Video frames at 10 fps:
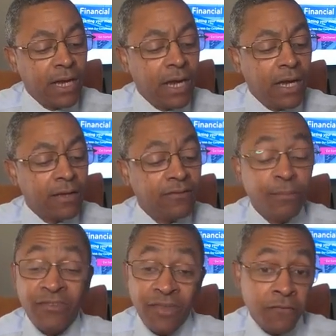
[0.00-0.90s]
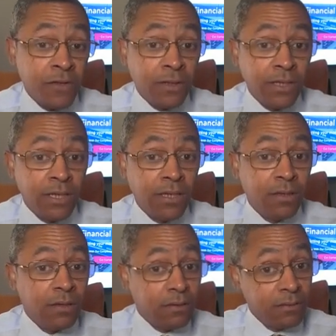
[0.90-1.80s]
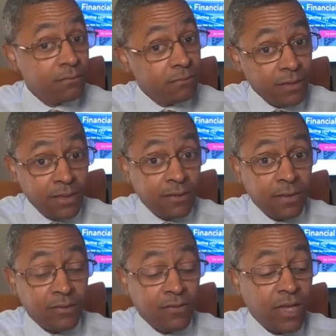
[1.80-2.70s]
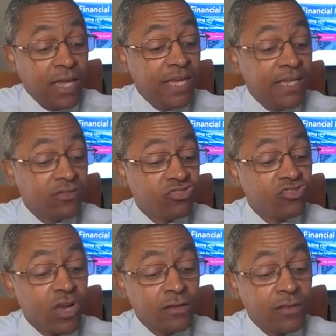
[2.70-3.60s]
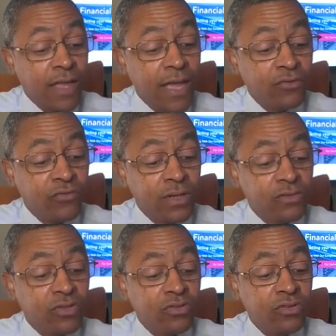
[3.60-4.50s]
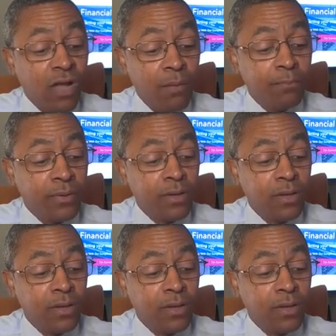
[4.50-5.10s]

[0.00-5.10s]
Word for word: Uh, specifically, get this, he instructed the hedge fund to dump